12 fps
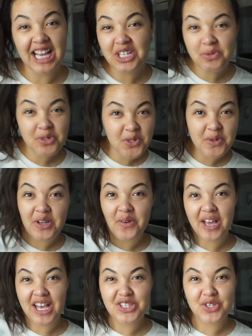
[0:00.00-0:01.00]
I guess we're doing
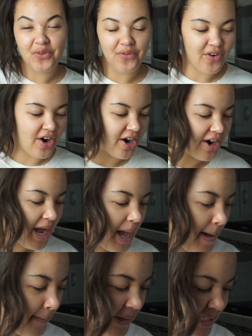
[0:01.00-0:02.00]
okay so far,
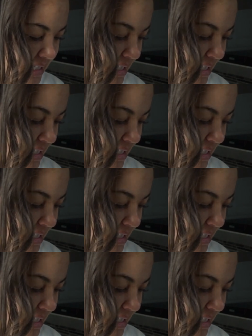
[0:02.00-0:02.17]
but